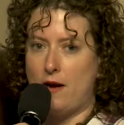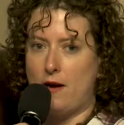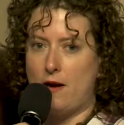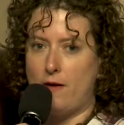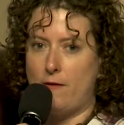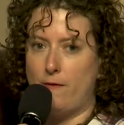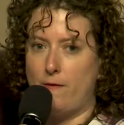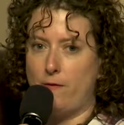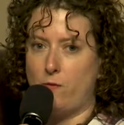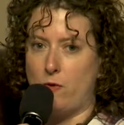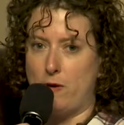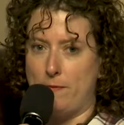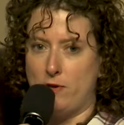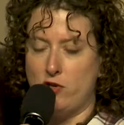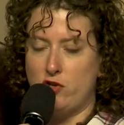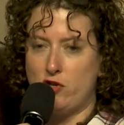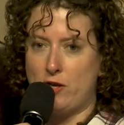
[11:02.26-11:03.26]
of
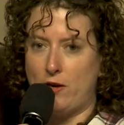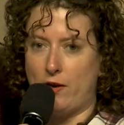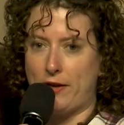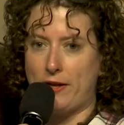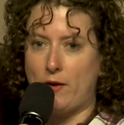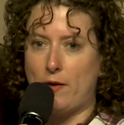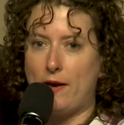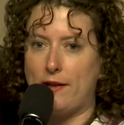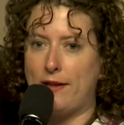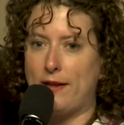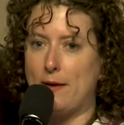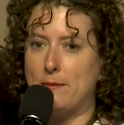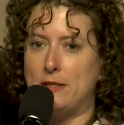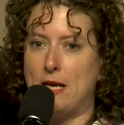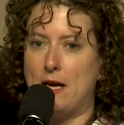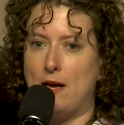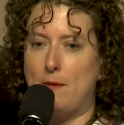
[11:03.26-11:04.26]
women, she'd also had
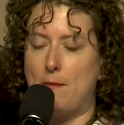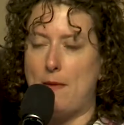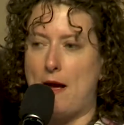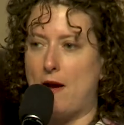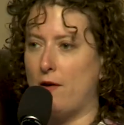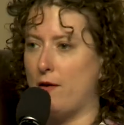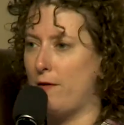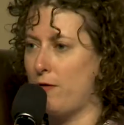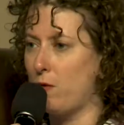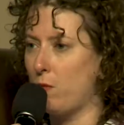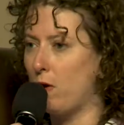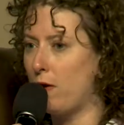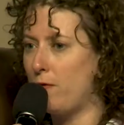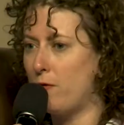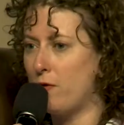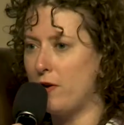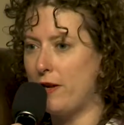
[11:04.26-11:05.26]
some time out of the
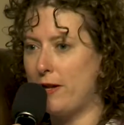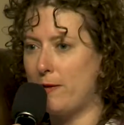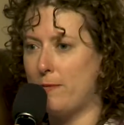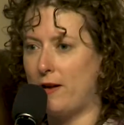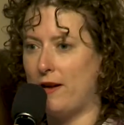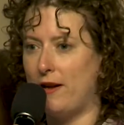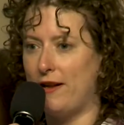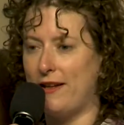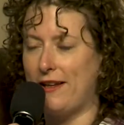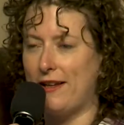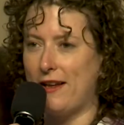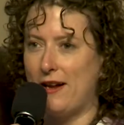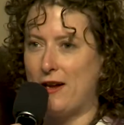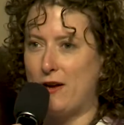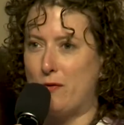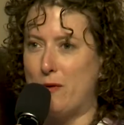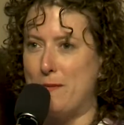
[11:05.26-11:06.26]
workforce because
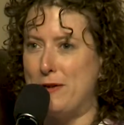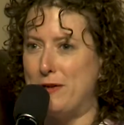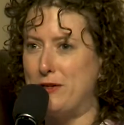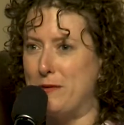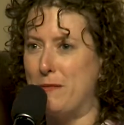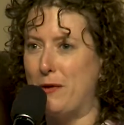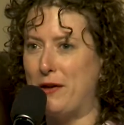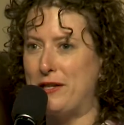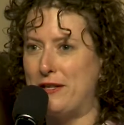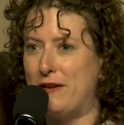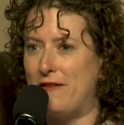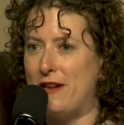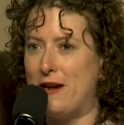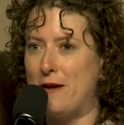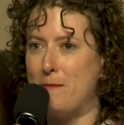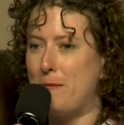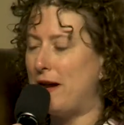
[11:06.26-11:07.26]
women do most of
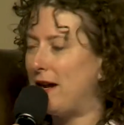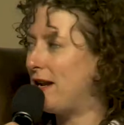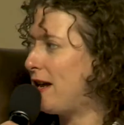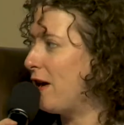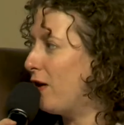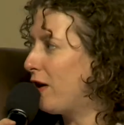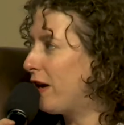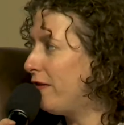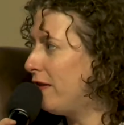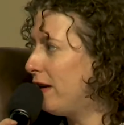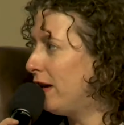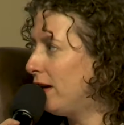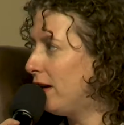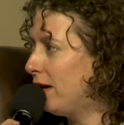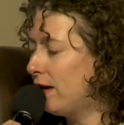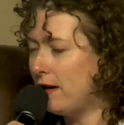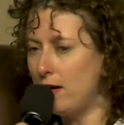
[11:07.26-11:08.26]
the unpaid
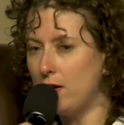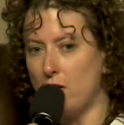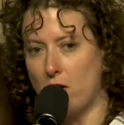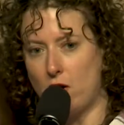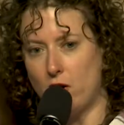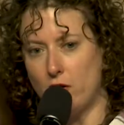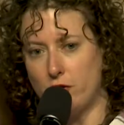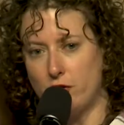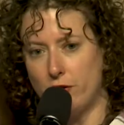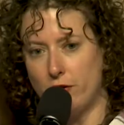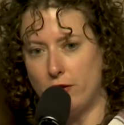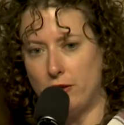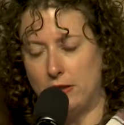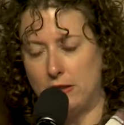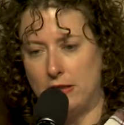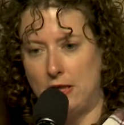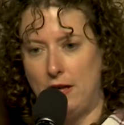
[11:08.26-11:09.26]
caregiving in our culture.
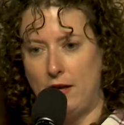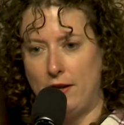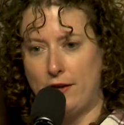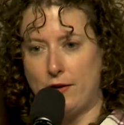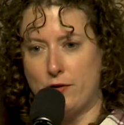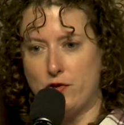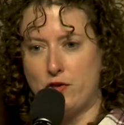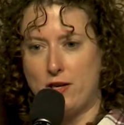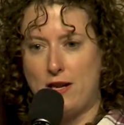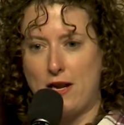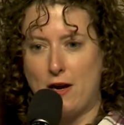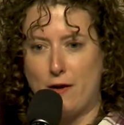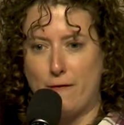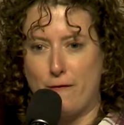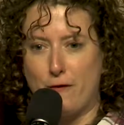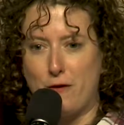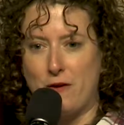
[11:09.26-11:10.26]
So she'd
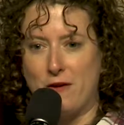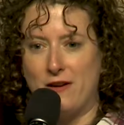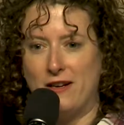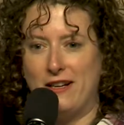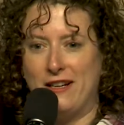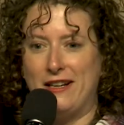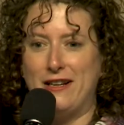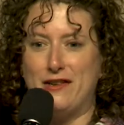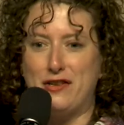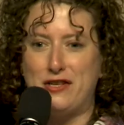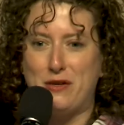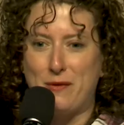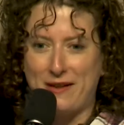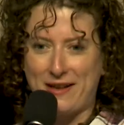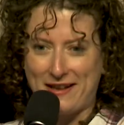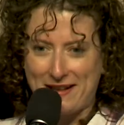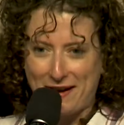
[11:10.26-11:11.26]
cared for, you know, she
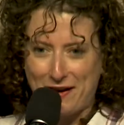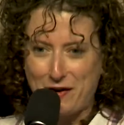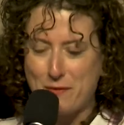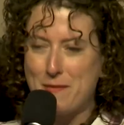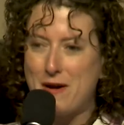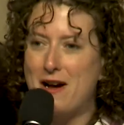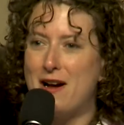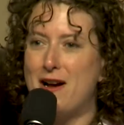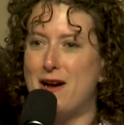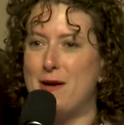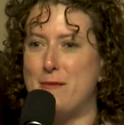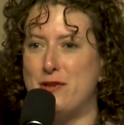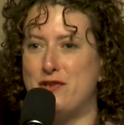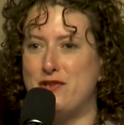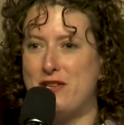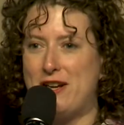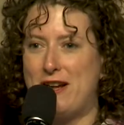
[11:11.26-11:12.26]
was a single
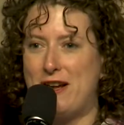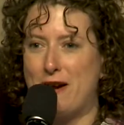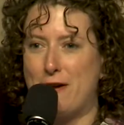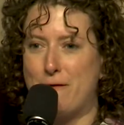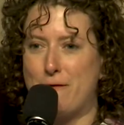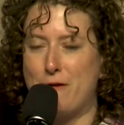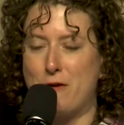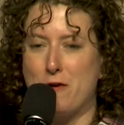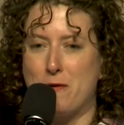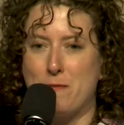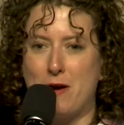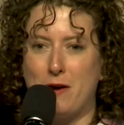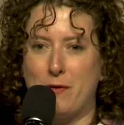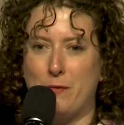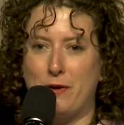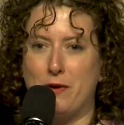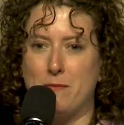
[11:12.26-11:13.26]
mom, and she cared for her
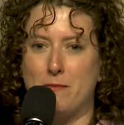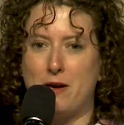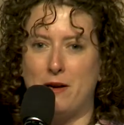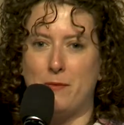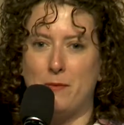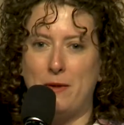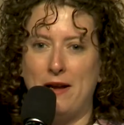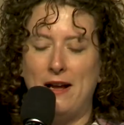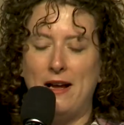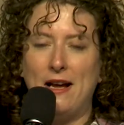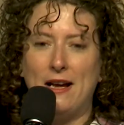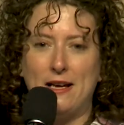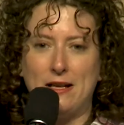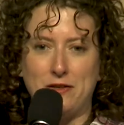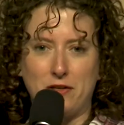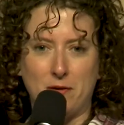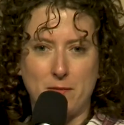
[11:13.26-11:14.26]
mom when her mom
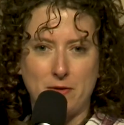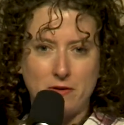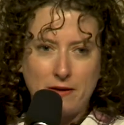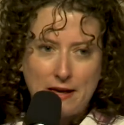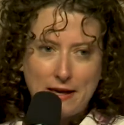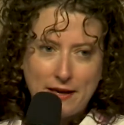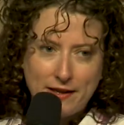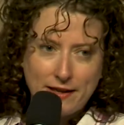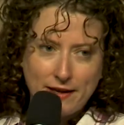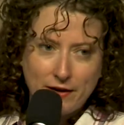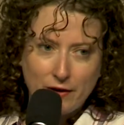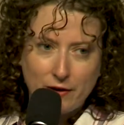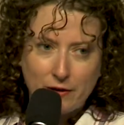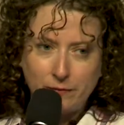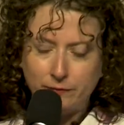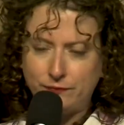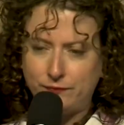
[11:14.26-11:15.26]
had terminal
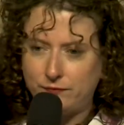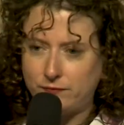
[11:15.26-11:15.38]
cancer.